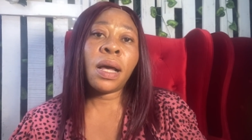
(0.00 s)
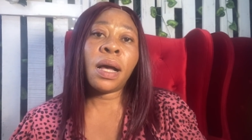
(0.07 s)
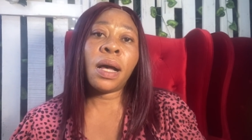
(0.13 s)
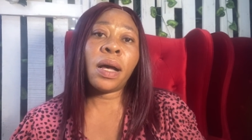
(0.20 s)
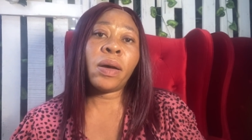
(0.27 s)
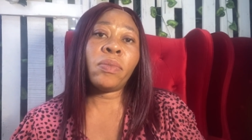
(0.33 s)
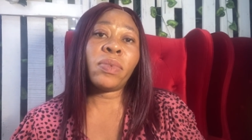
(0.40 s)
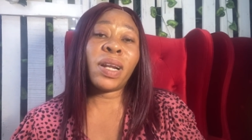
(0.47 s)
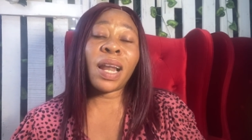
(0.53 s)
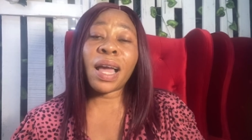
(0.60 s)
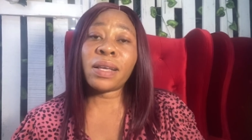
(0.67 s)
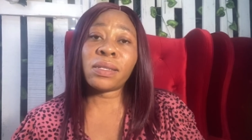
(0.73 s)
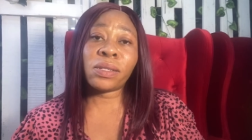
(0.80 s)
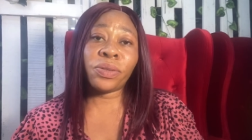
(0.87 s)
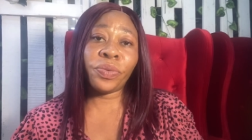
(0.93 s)
um,
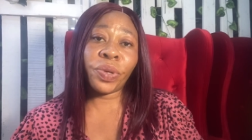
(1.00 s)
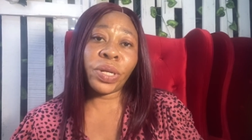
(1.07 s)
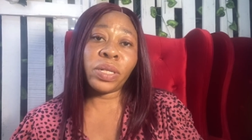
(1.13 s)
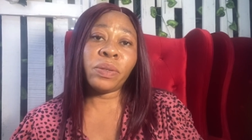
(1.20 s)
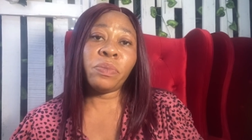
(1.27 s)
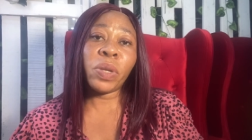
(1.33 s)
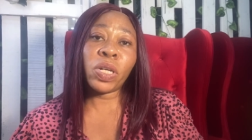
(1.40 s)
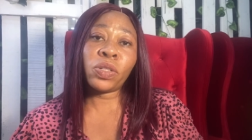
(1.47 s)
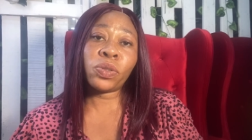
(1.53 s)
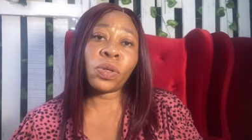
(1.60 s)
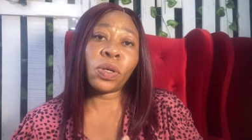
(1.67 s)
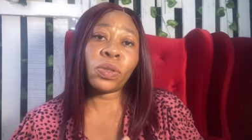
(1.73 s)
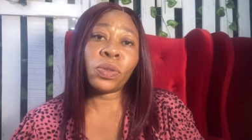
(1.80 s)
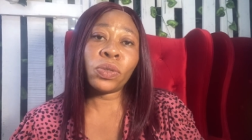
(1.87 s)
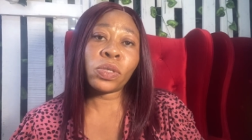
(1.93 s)
glycerin make
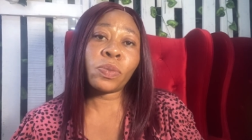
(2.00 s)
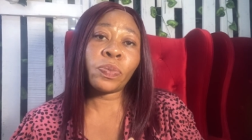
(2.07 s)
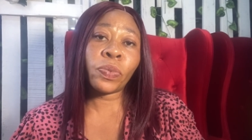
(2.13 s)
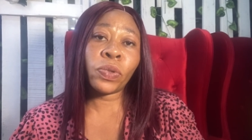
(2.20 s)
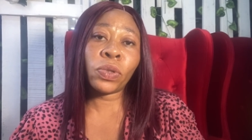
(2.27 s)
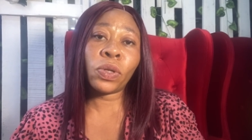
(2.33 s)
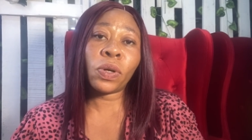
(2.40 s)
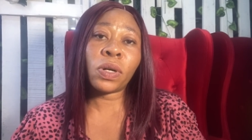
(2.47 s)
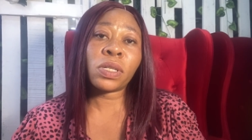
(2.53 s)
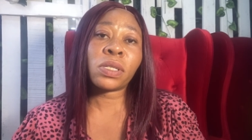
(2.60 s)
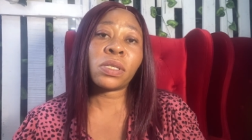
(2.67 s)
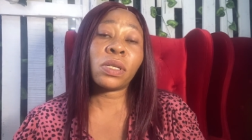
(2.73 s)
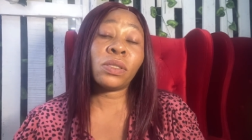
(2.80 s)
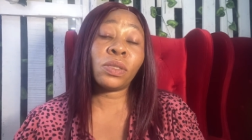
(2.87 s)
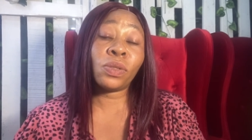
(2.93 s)
sure those product
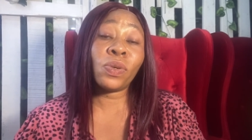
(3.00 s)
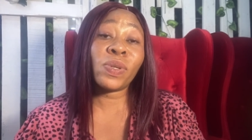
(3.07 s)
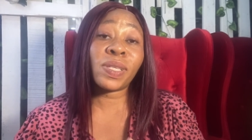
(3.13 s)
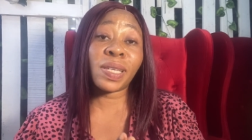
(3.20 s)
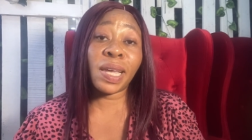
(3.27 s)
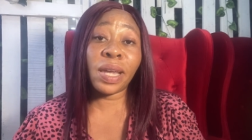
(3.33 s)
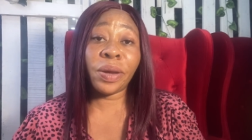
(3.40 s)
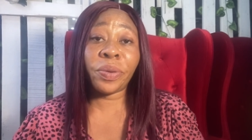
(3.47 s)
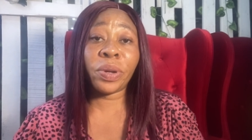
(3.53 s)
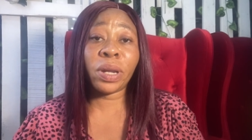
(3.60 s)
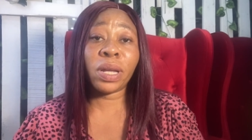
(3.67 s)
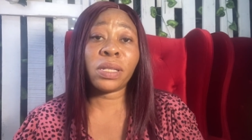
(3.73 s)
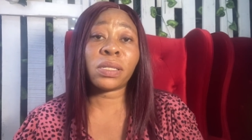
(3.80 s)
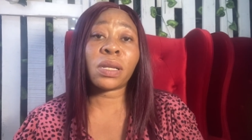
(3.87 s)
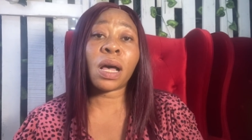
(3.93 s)
those
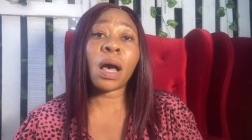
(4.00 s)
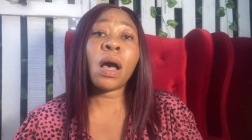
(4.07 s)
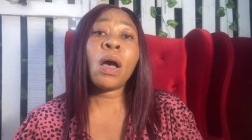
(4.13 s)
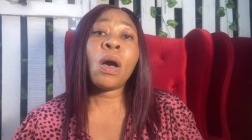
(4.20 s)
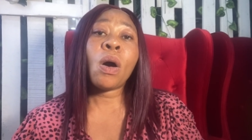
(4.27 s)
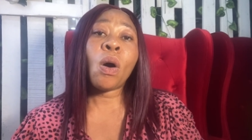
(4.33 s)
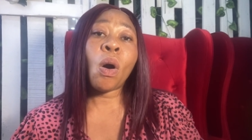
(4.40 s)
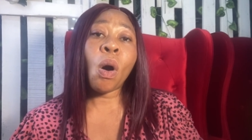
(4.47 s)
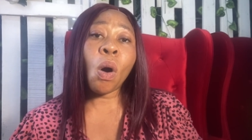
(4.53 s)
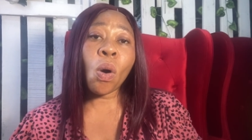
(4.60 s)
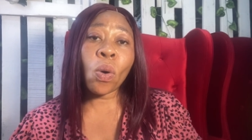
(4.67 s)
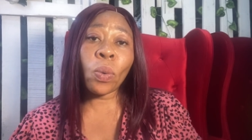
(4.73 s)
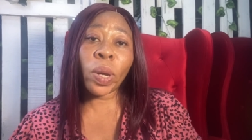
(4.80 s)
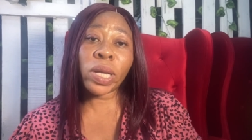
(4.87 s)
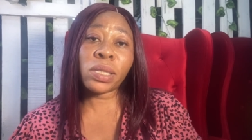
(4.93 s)
ingredients are
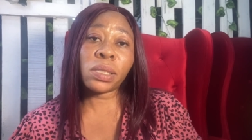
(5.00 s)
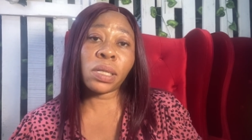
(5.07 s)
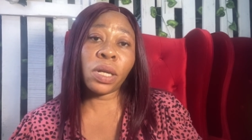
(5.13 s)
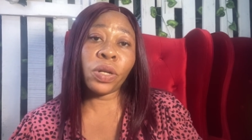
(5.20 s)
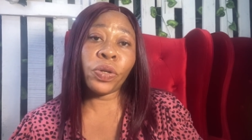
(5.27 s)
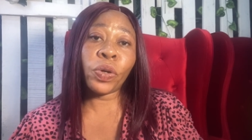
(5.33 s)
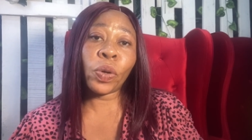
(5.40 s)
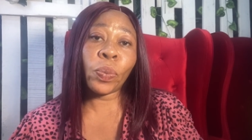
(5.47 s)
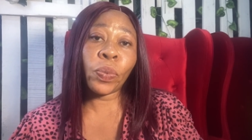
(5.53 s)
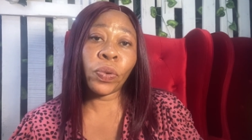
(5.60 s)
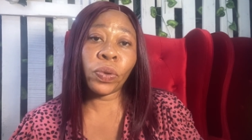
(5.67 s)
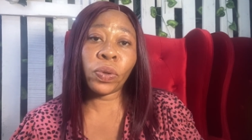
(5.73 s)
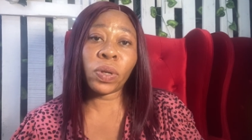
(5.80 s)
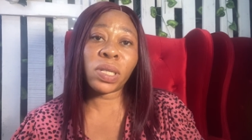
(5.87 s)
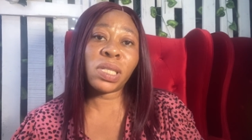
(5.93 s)
always in your
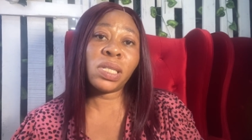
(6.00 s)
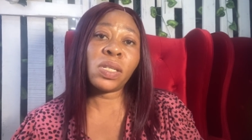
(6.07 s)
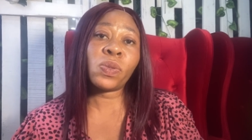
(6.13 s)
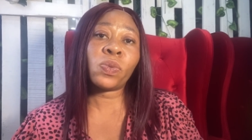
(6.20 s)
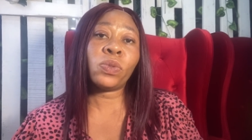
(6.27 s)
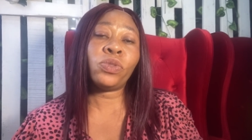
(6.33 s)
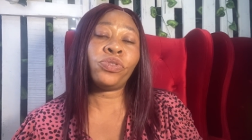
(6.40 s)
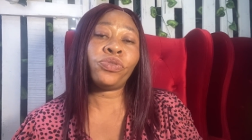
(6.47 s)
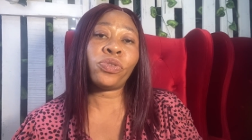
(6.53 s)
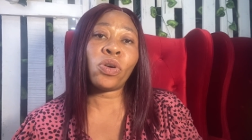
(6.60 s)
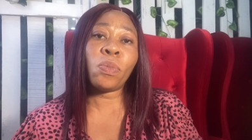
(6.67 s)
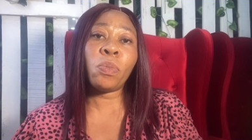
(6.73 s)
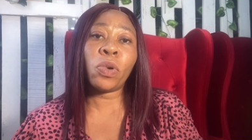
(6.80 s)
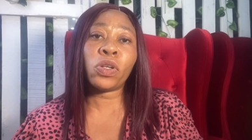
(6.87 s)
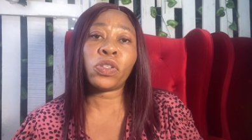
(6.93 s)
product this will
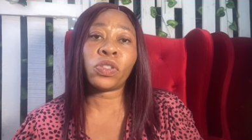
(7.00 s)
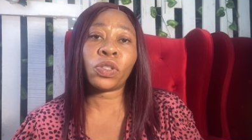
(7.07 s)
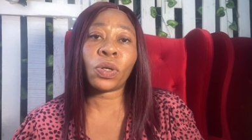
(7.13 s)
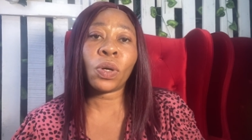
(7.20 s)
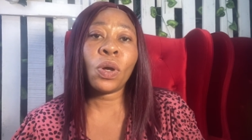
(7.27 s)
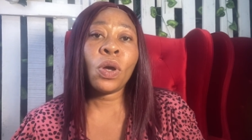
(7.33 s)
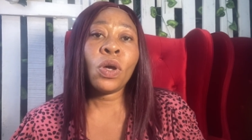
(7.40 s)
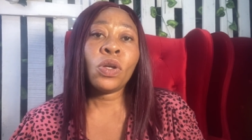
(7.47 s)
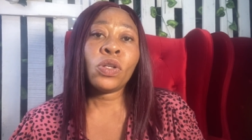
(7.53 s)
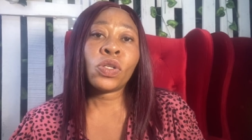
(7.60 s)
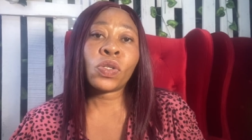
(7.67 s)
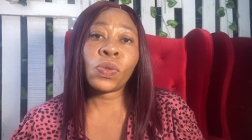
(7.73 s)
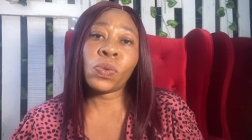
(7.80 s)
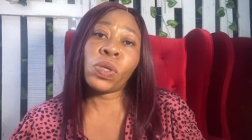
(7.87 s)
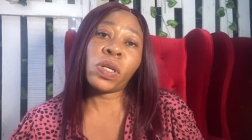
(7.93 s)
draw moisture
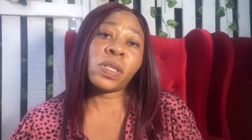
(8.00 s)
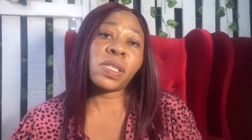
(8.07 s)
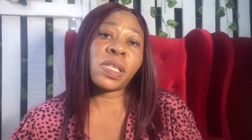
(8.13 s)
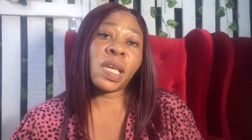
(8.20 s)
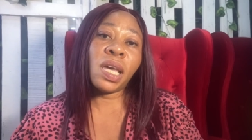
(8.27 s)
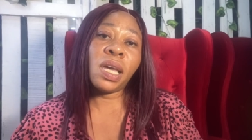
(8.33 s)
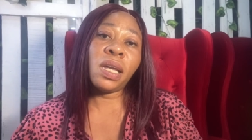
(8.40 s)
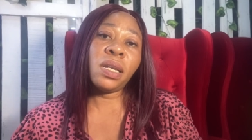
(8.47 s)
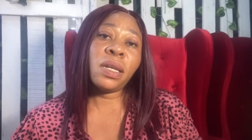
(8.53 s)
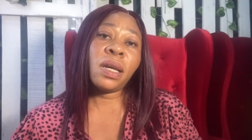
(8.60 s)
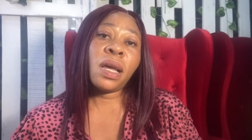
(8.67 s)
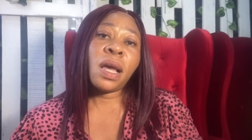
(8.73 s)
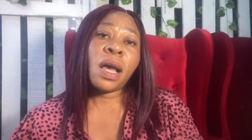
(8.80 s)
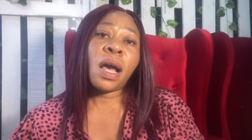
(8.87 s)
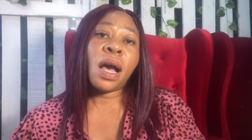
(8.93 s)
to your skin
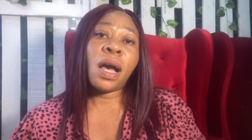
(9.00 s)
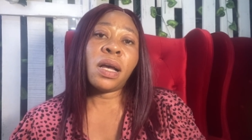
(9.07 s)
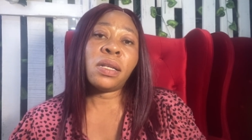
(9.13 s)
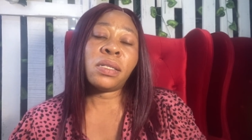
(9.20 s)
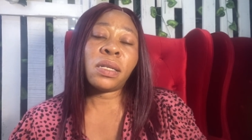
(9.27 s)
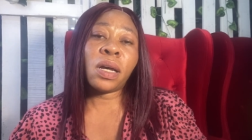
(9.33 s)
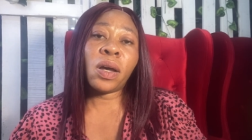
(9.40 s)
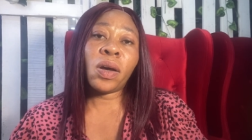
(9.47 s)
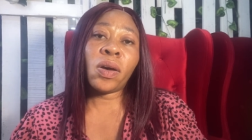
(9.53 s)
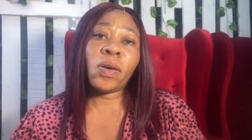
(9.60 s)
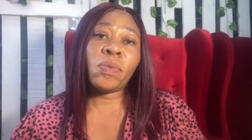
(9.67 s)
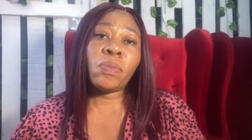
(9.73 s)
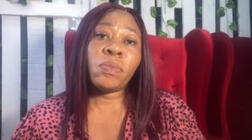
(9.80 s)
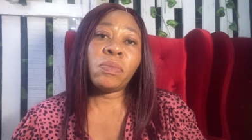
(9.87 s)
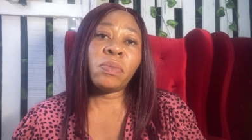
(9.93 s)
and
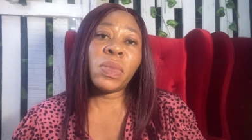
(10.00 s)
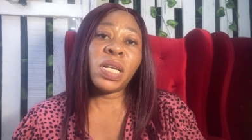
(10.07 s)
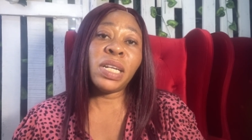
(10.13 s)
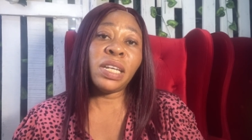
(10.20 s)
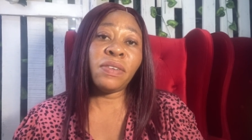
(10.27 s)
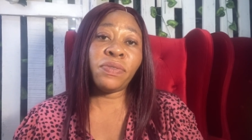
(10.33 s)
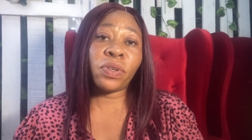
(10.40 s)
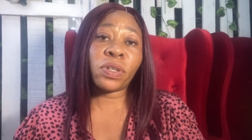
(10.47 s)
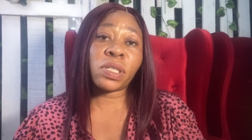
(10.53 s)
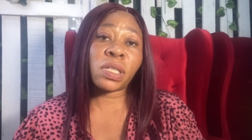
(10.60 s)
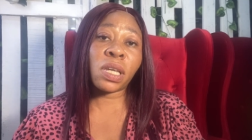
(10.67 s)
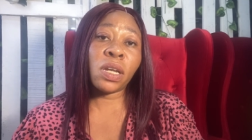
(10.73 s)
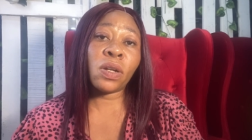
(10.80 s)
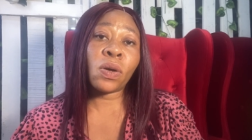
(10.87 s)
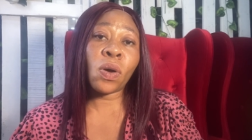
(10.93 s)
um, leave your
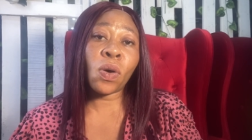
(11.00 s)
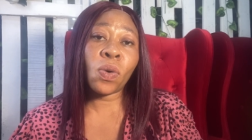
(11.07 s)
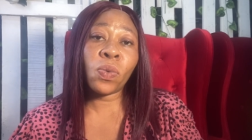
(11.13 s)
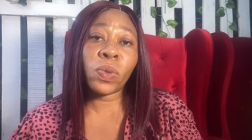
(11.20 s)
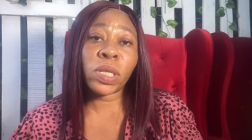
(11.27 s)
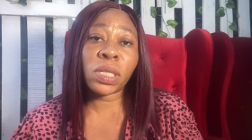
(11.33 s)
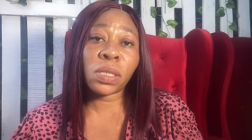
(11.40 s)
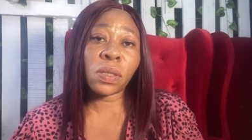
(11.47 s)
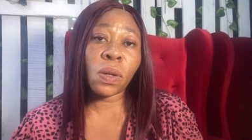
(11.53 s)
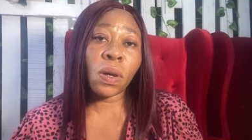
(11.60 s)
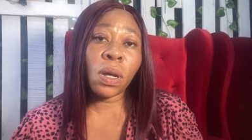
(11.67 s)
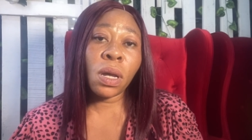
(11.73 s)
skin always